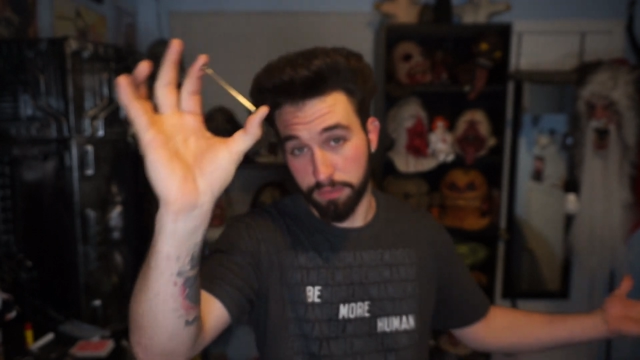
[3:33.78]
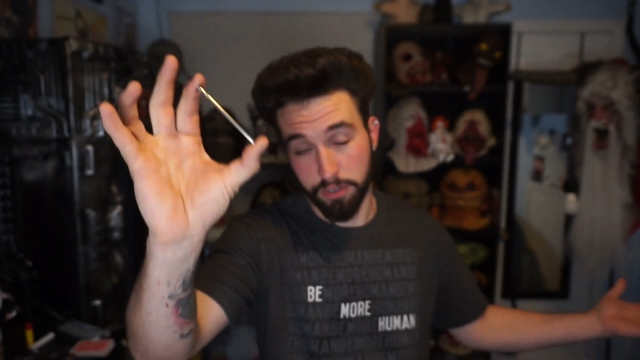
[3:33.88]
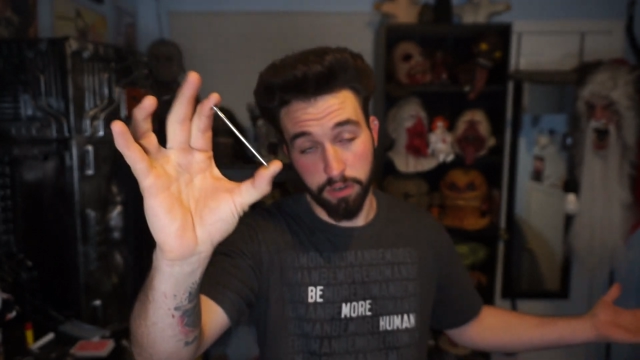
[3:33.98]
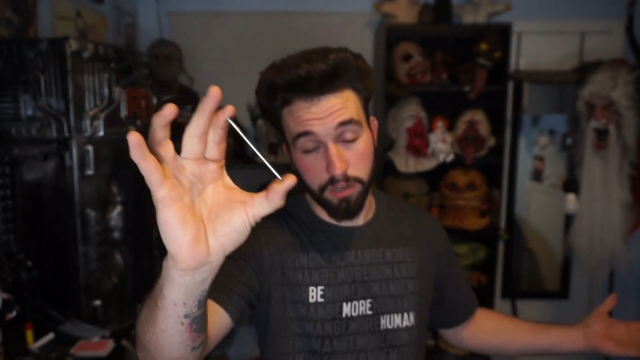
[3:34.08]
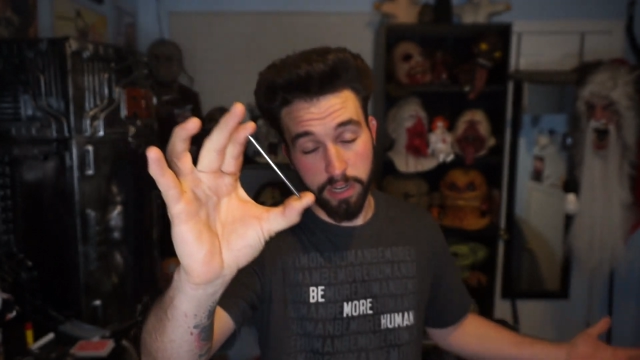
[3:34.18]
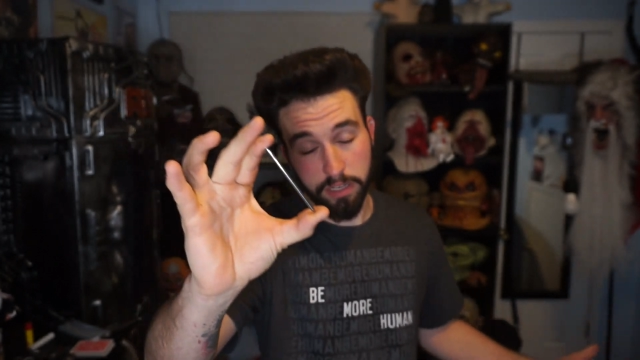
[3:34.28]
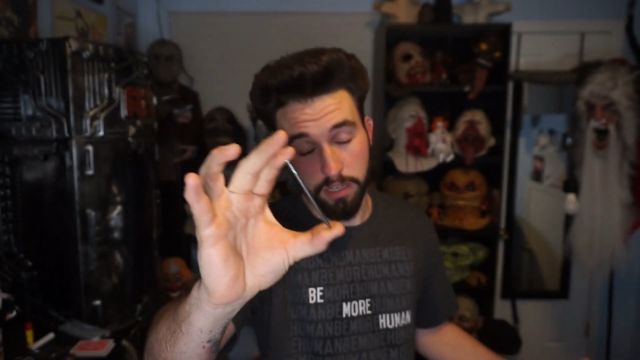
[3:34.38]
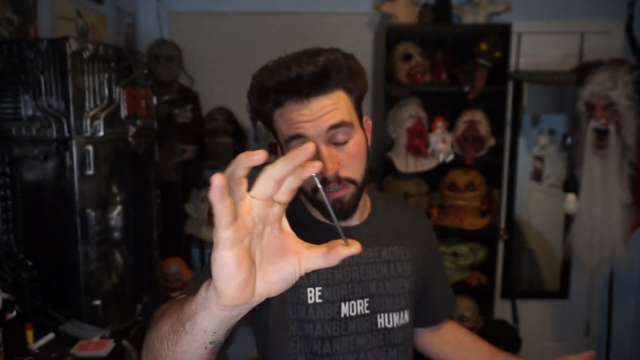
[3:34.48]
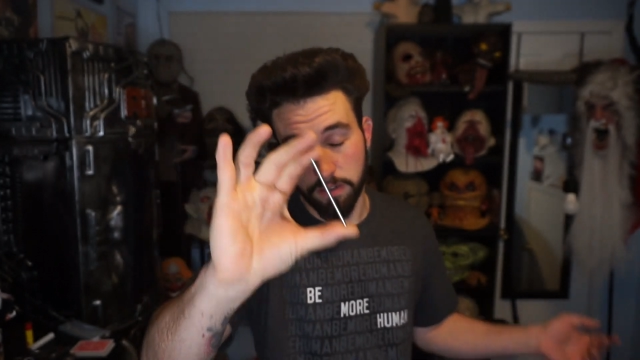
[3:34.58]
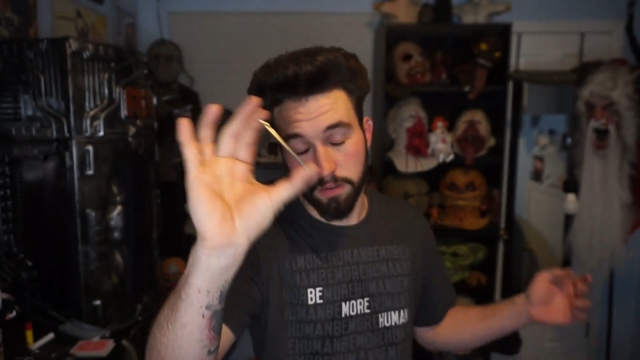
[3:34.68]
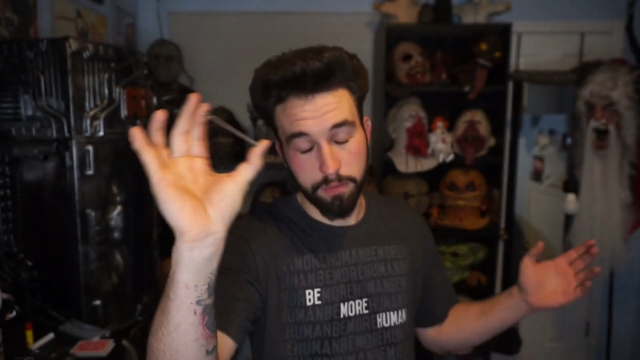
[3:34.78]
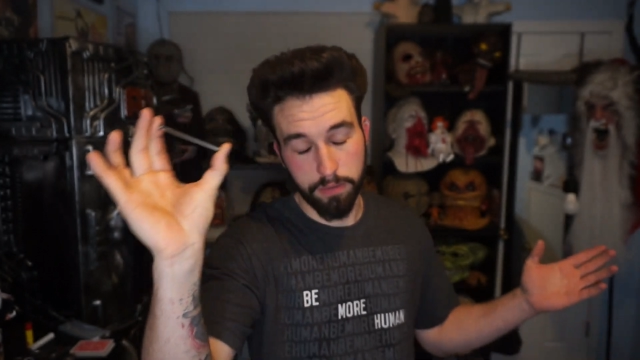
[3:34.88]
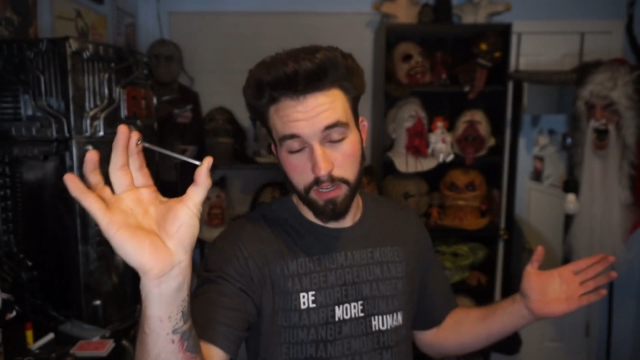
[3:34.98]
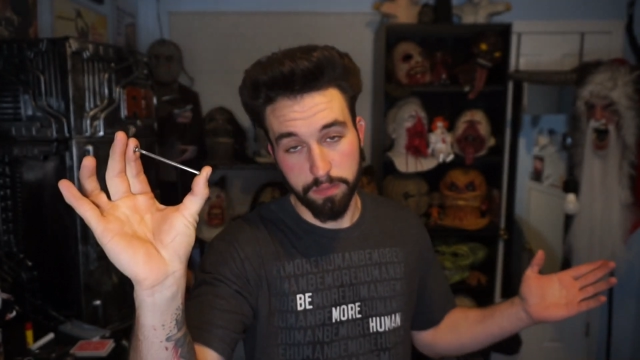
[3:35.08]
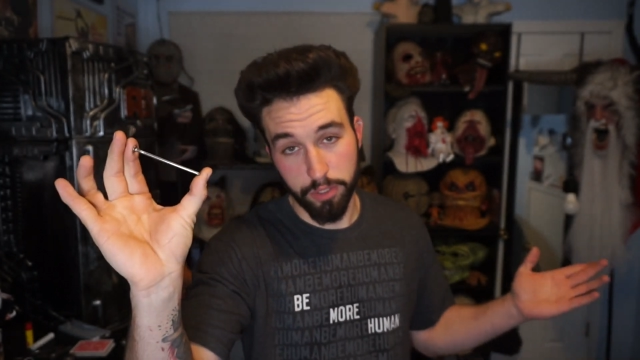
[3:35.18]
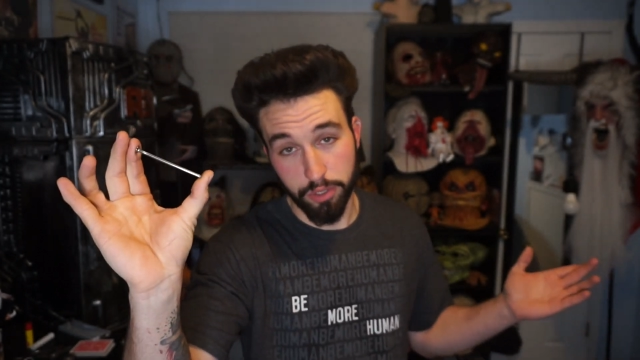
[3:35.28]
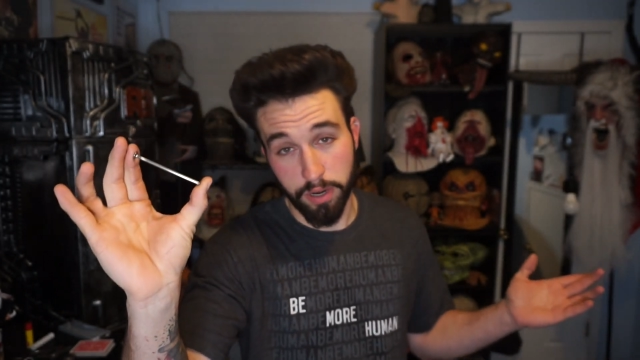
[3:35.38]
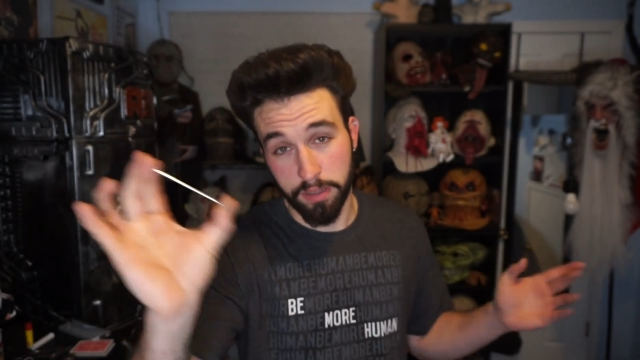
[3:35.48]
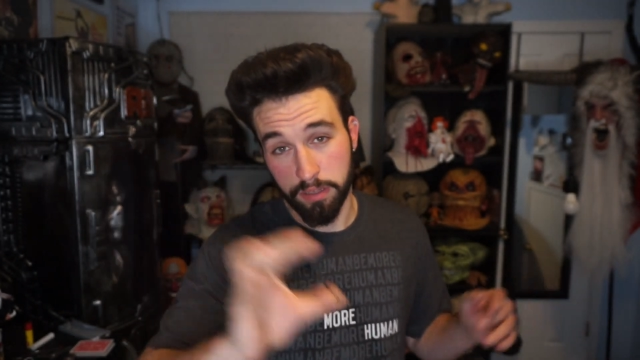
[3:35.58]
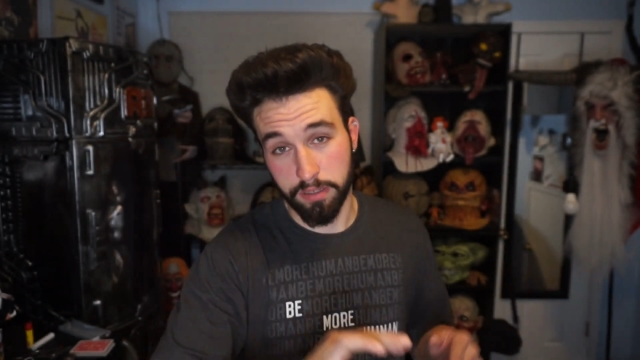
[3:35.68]
if you're younger than 18, don't even
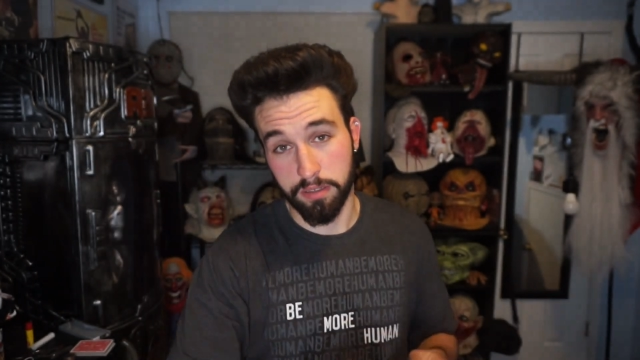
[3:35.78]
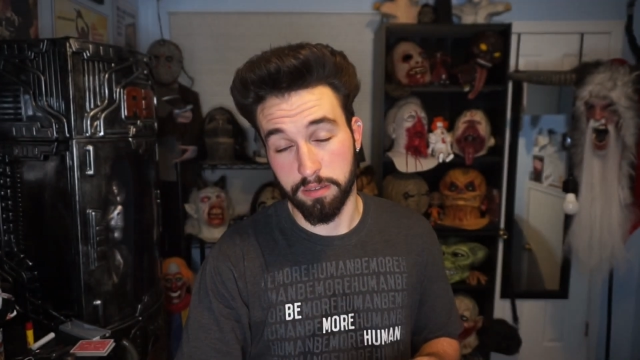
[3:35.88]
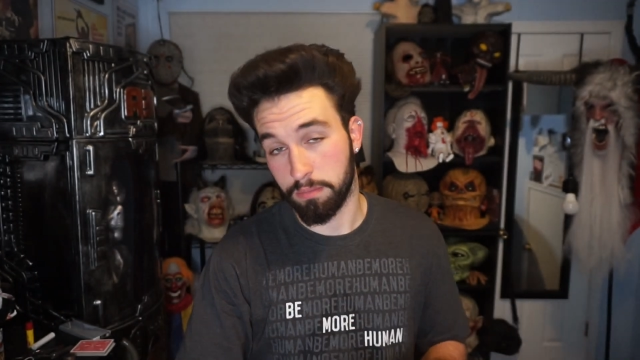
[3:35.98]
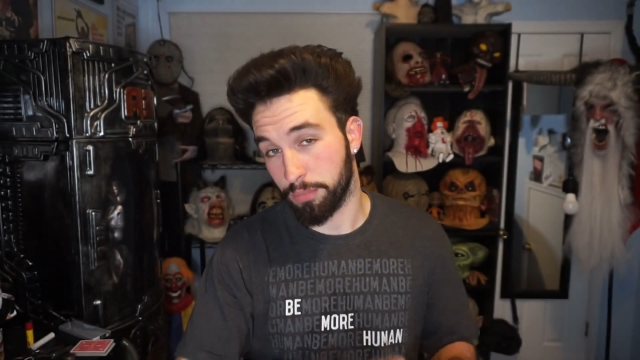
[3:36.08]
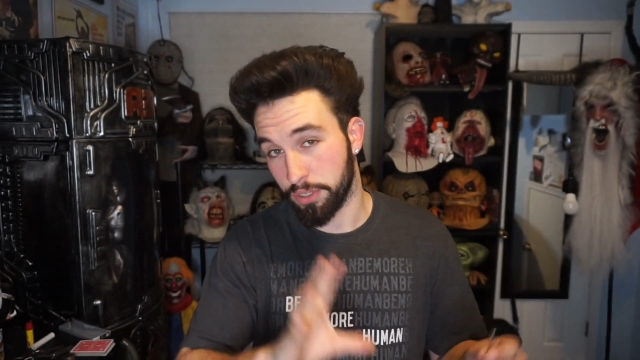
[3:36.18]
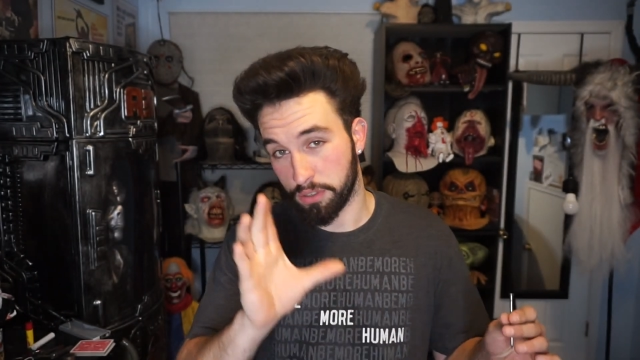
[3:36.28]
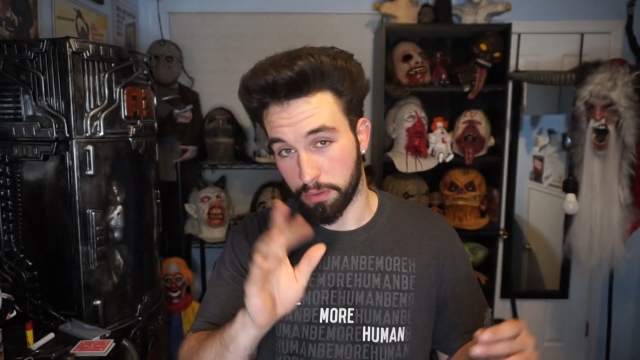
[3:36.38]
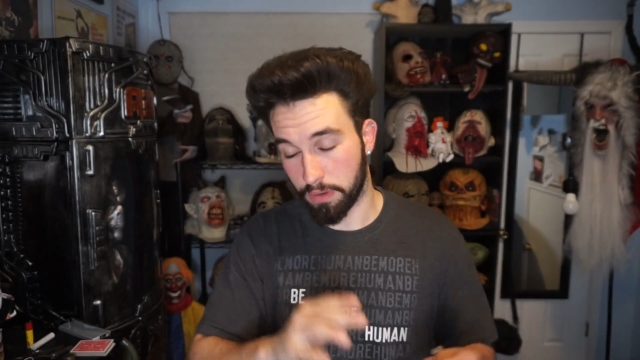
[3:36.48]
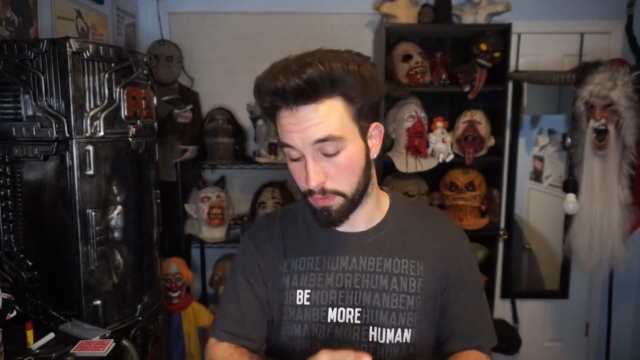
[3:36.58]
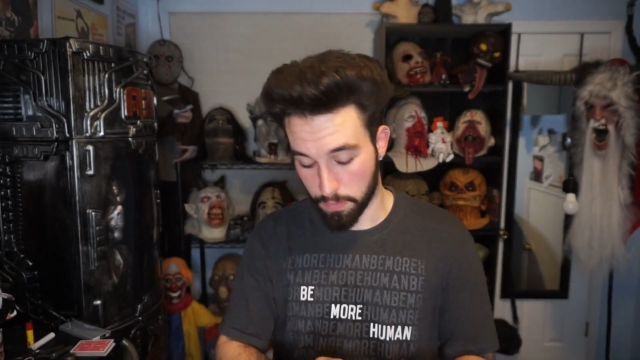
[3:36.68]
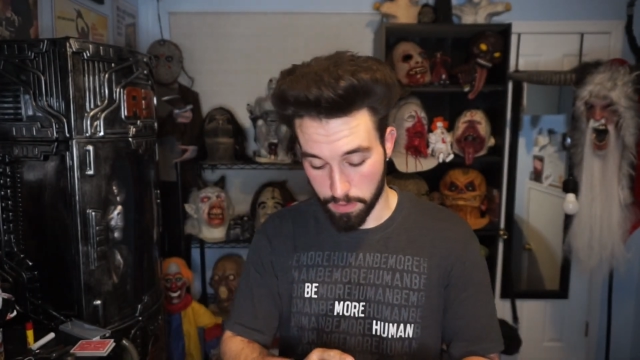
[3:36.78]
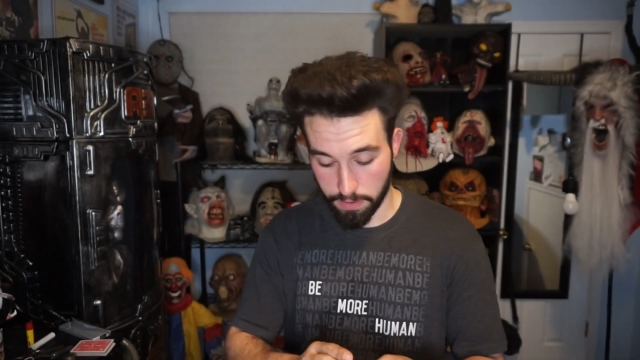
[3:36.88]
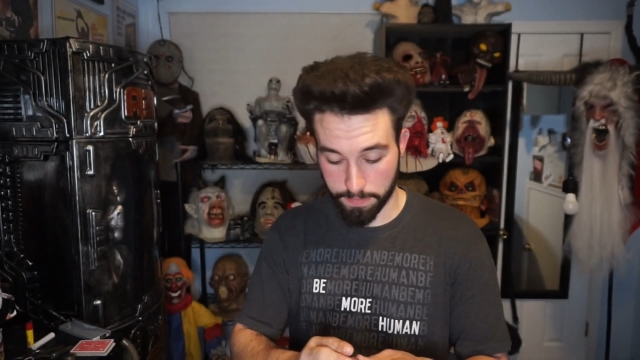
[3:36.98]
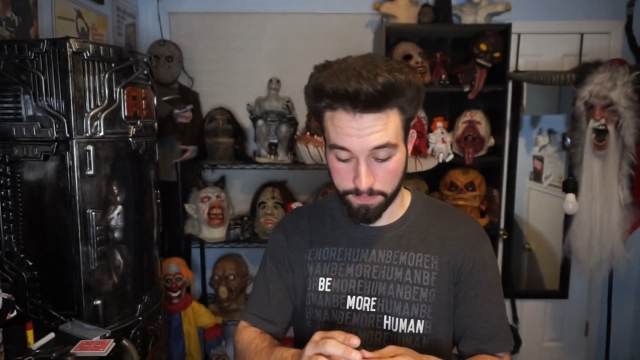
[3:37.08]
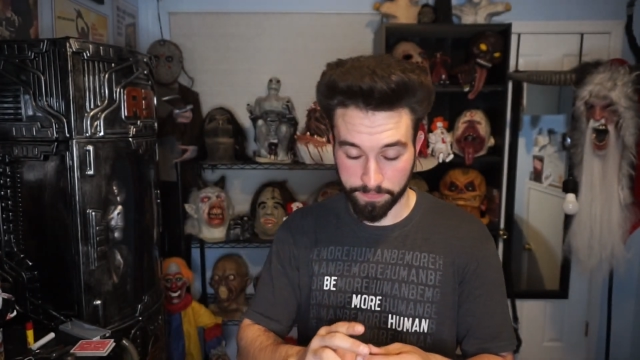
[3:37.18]
try this, but do whatever you want.